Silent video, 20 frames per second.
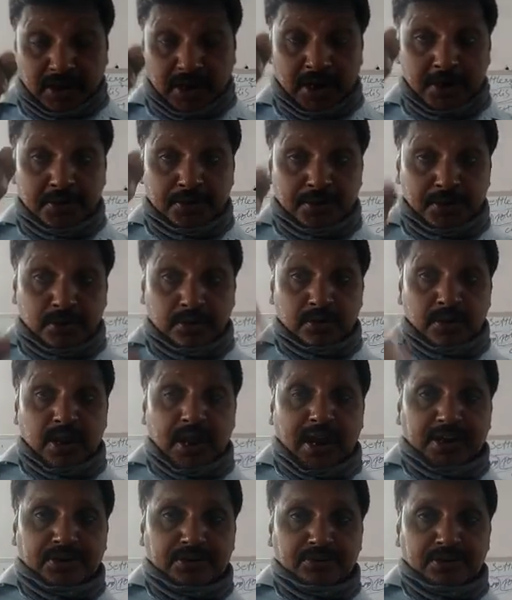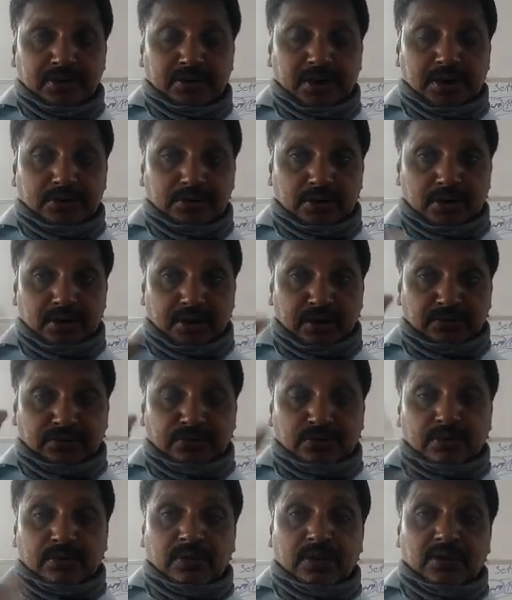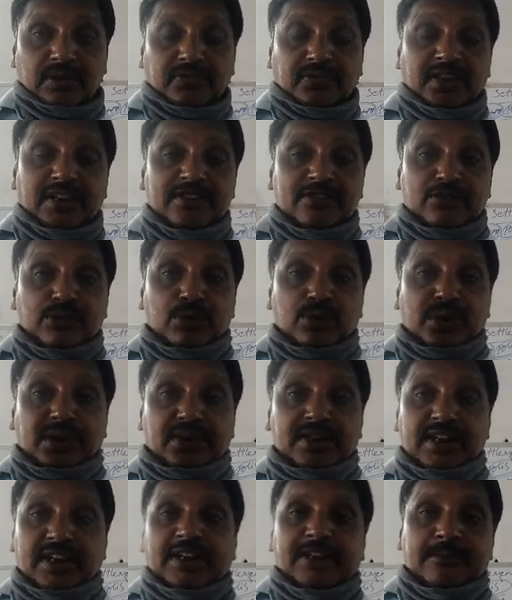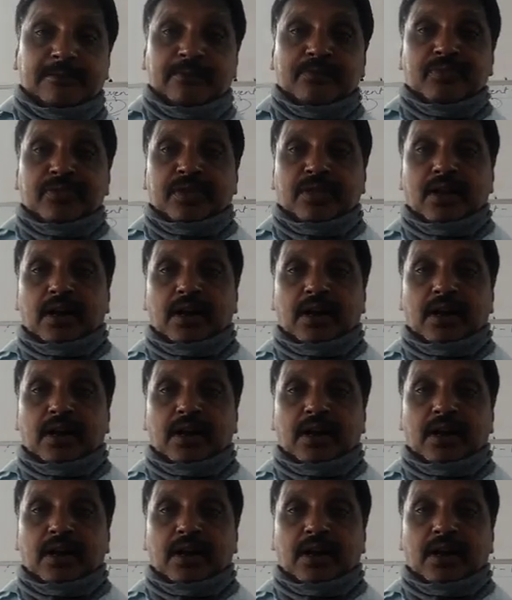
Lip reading: active control of things over there,